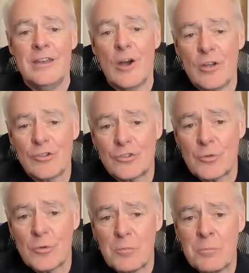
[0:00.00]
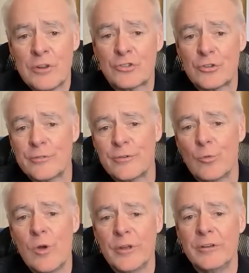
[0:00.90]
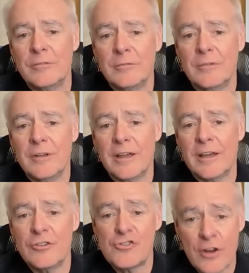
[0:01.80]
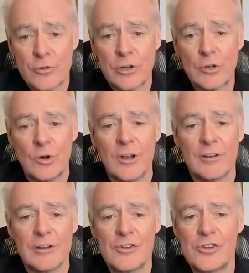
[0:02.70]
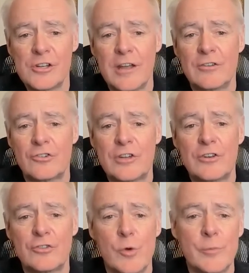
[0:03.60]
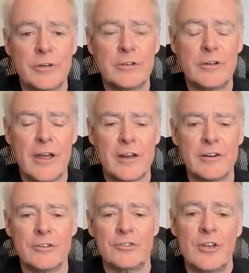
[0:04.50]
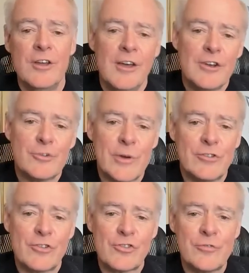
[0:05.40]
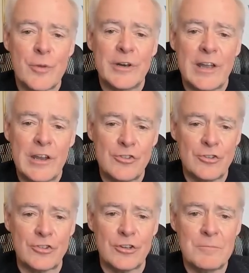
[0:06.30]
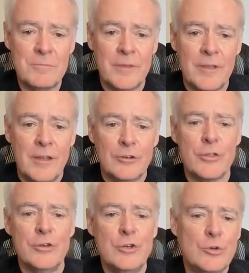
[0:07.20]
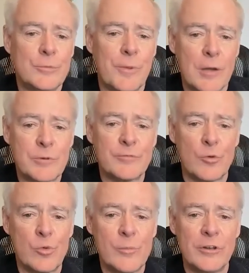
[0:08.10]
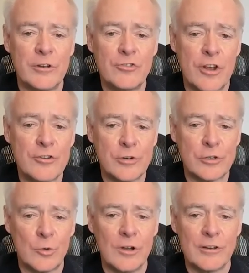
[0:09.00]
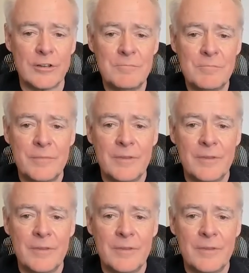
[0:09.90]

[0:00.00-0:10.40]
Now, as Minister for Women and Gender Equality, she led Status Women Canada's transition from an agency to the new Department for Women and Gender Equality,